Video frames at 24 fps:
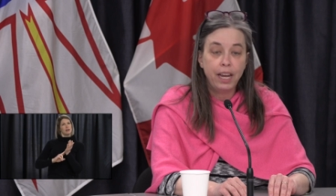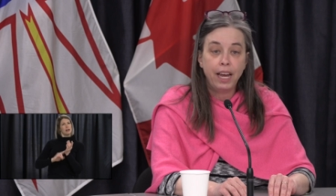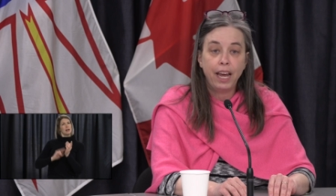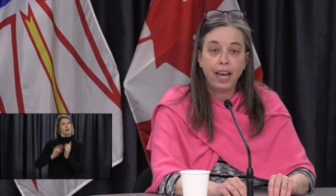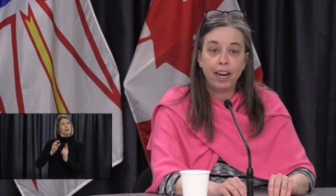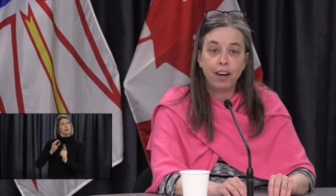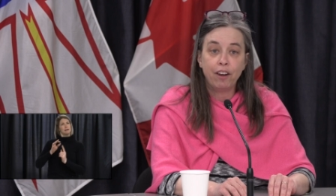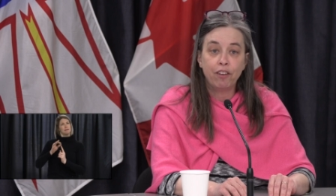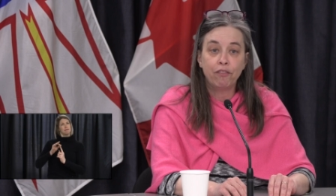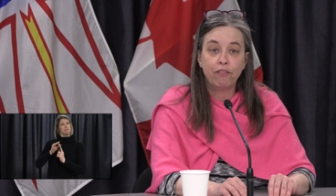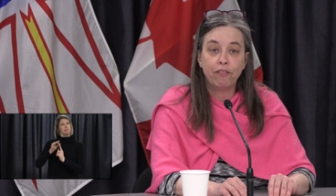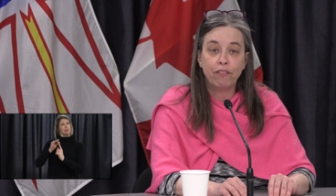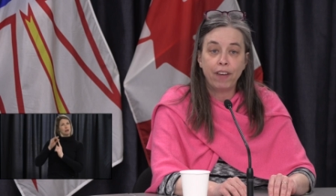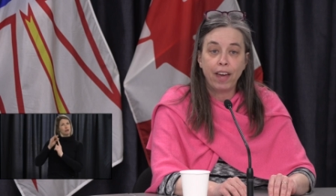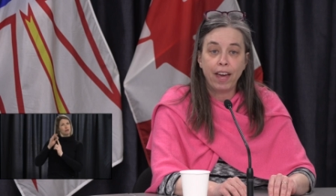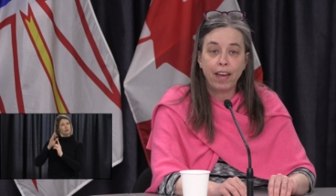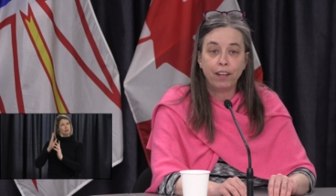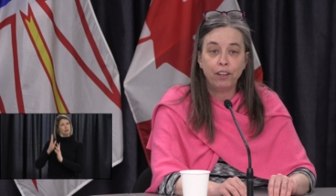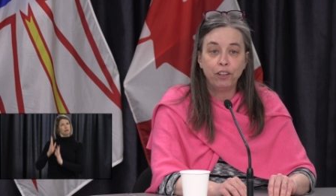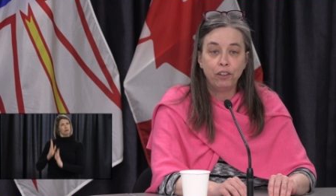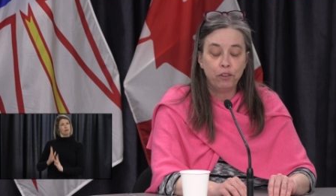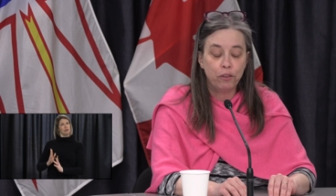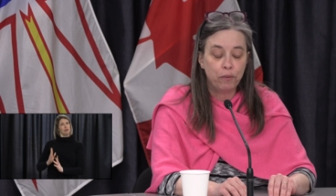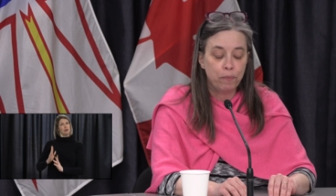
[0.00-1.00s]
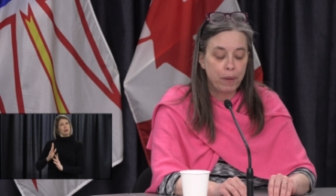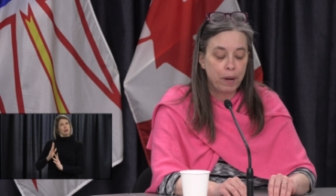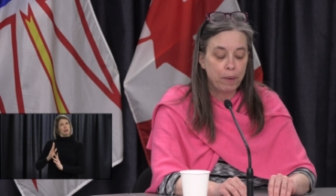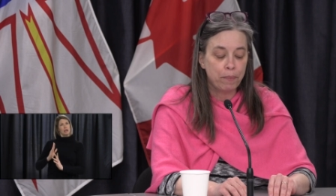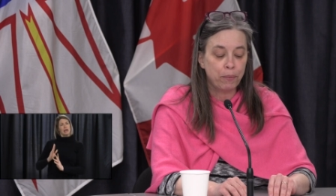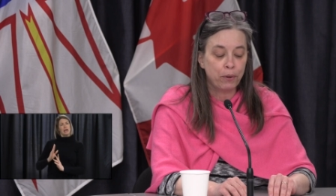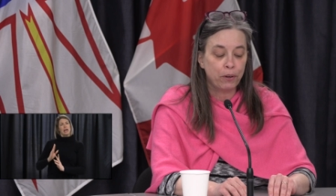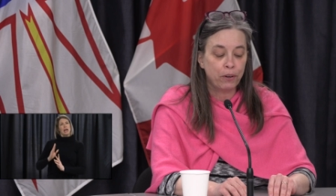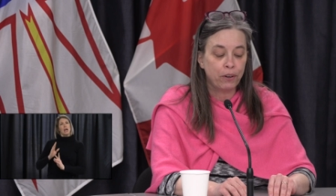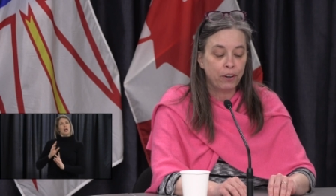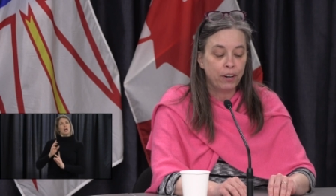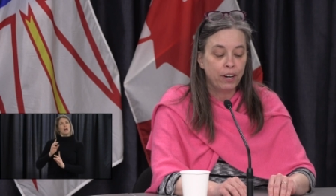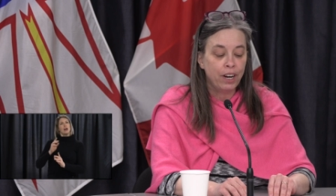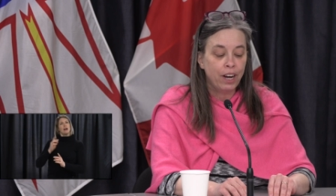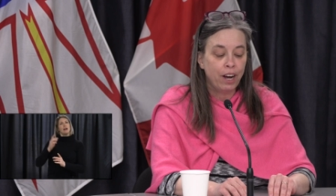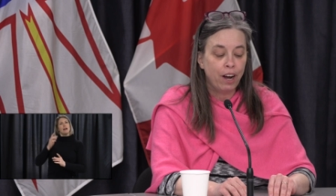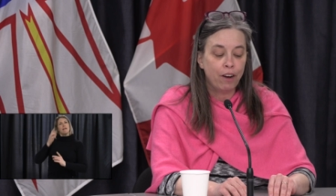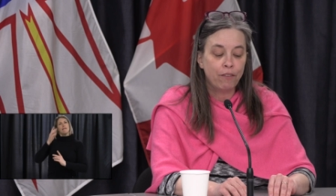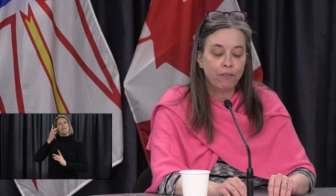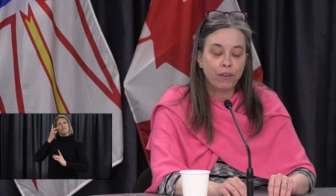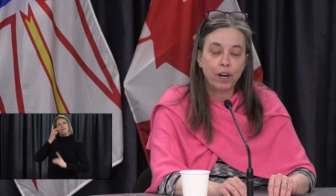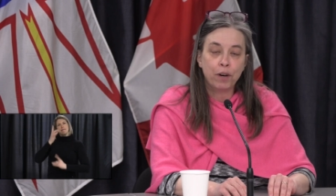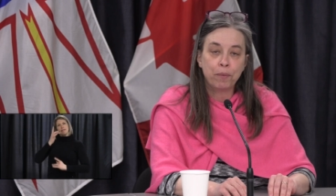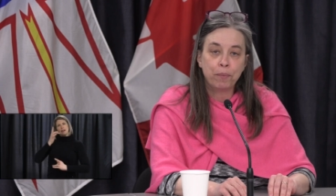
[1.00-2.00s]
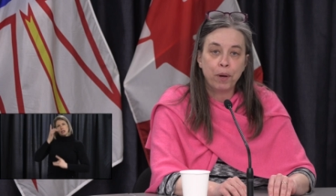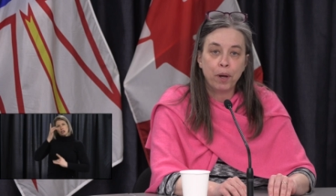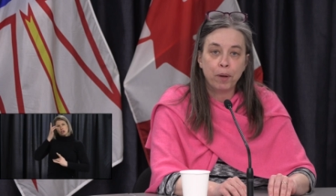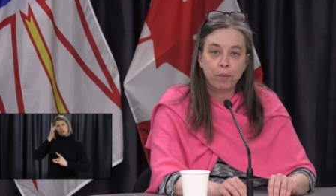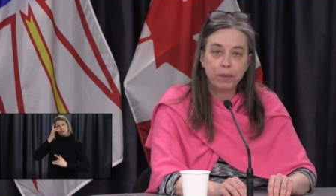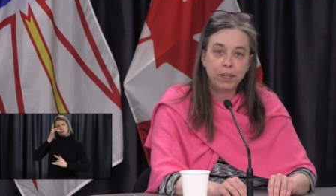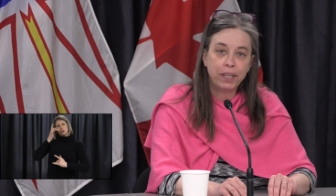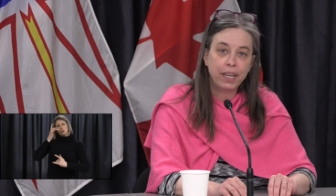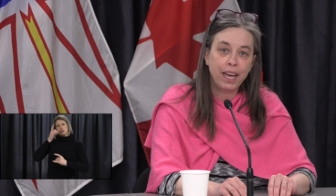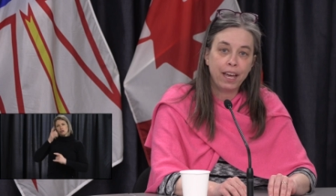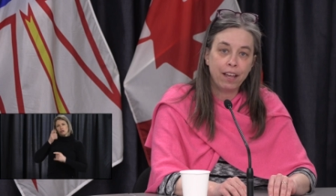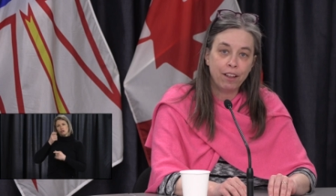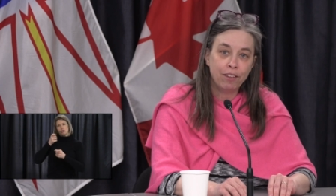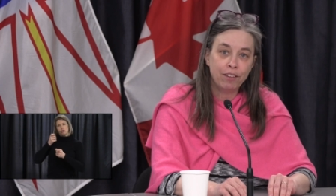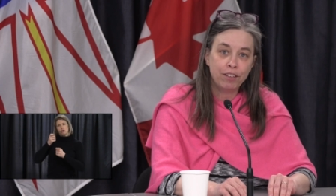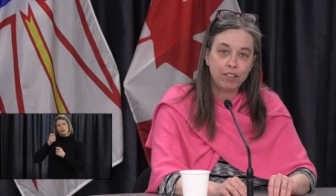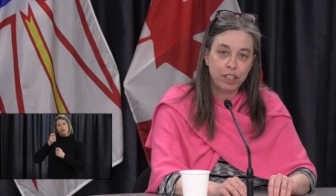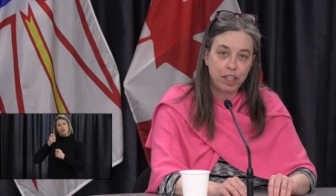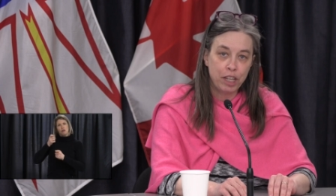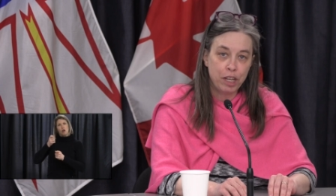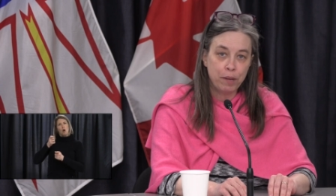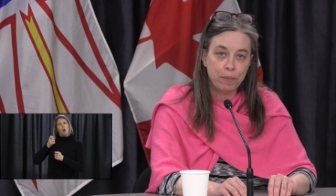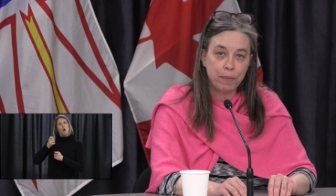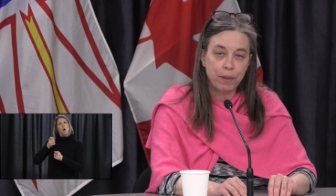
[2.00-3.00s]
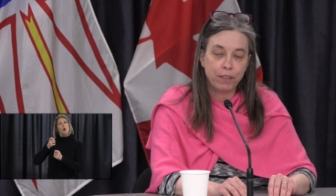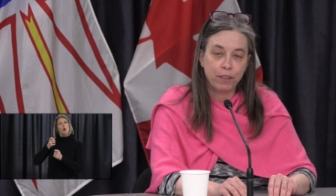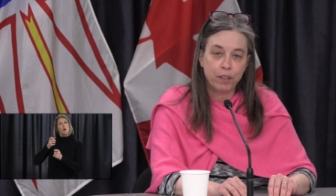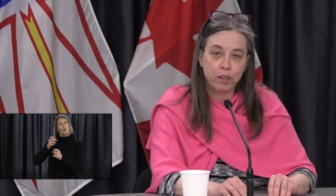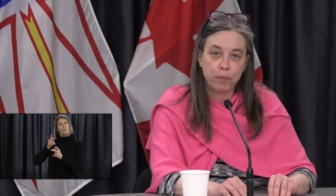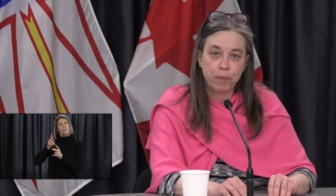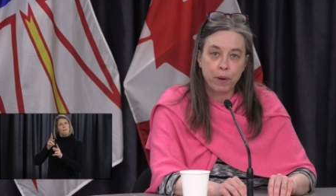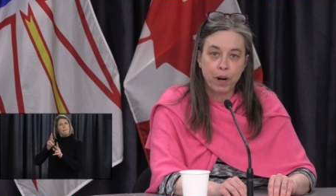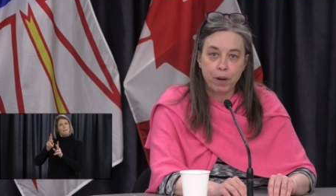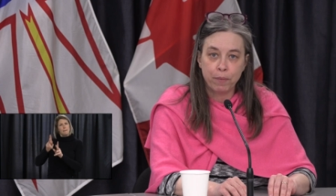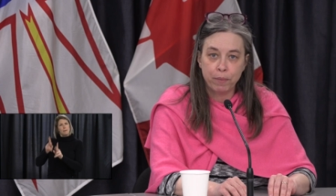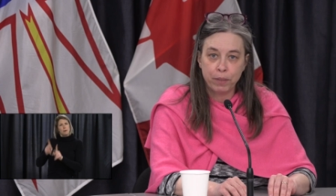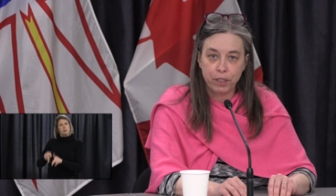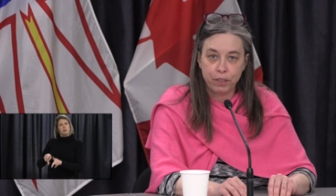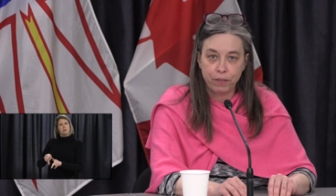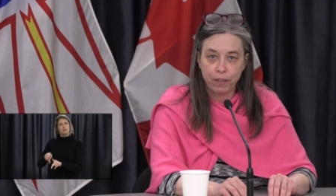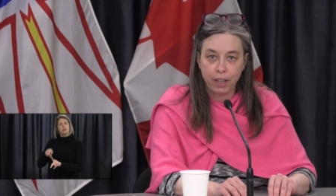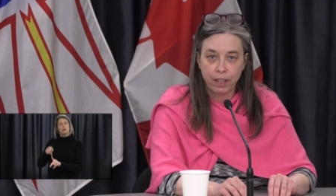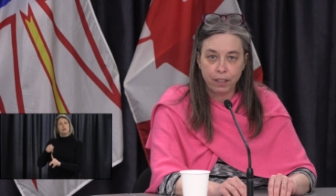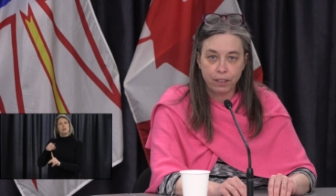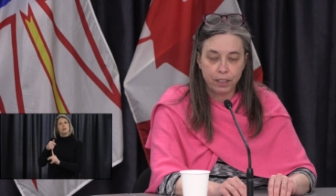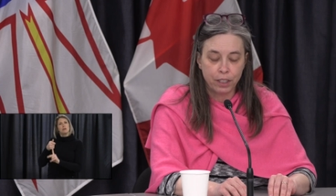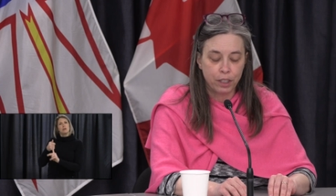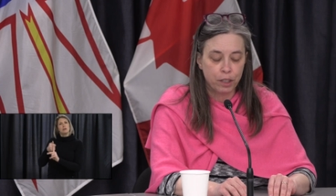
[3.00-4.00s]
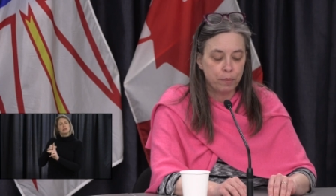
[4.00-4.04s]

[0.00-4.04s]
and a valued member of our public health team at the Department of Health